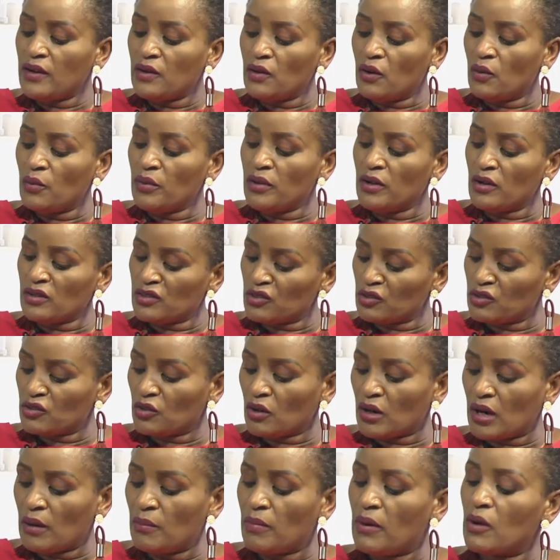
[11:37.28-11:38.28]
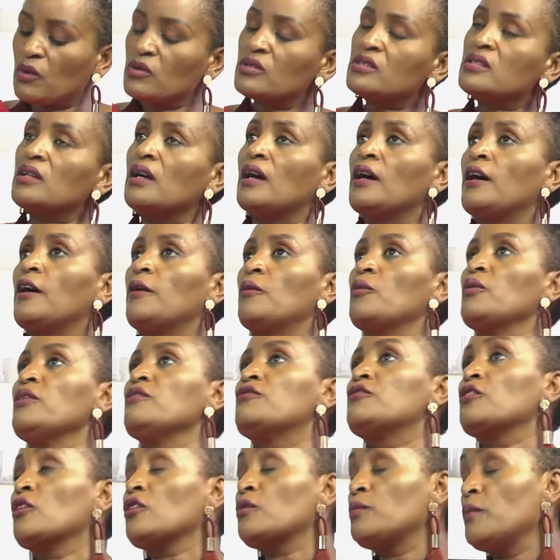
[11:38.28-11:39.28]
know we also talk about,
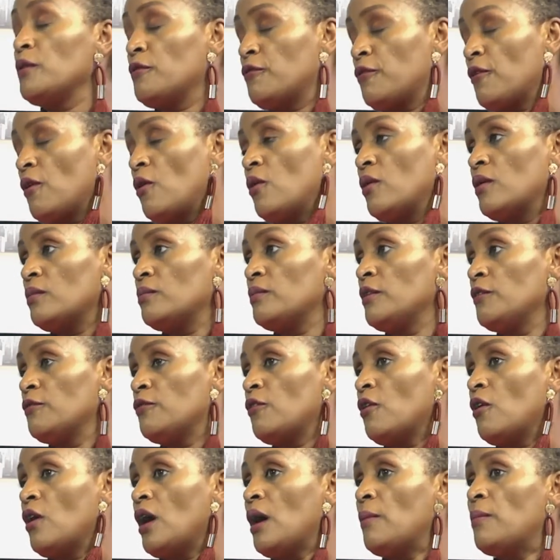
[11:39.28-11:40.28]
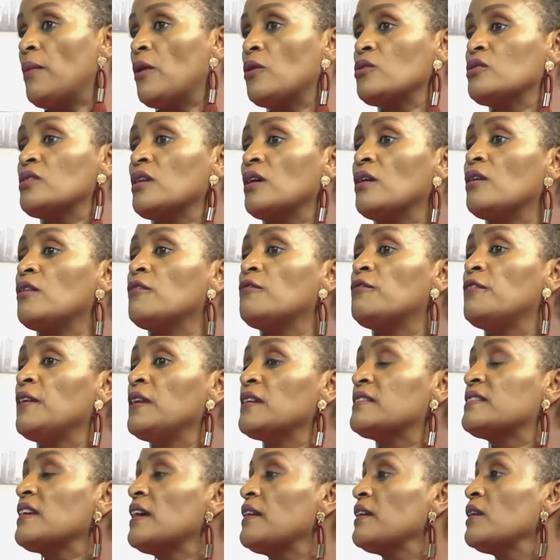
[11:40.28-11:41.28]
we've talked before about
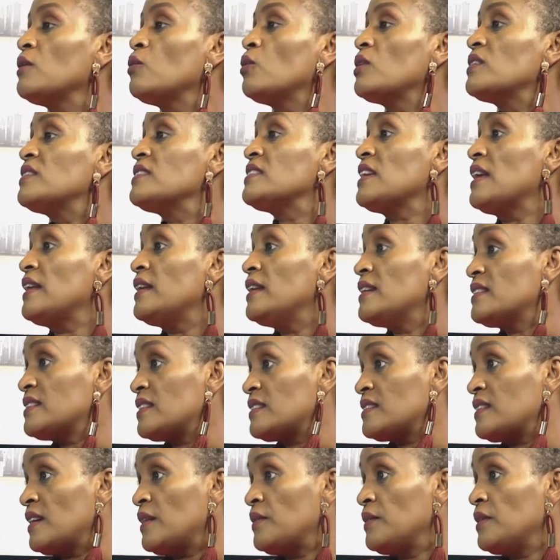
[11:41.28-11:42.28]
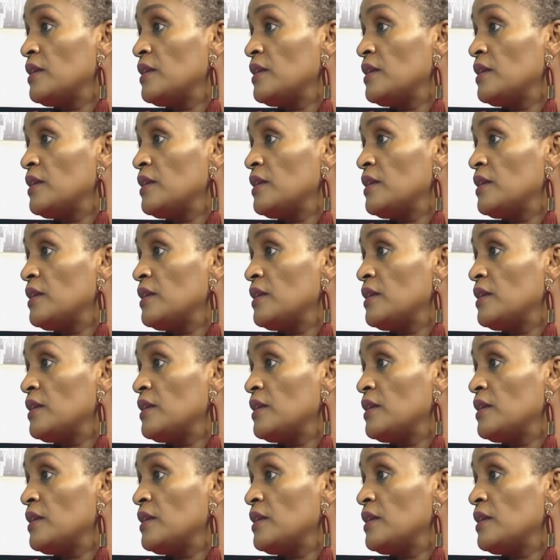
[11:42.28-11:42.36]
filtering what is unnecessary.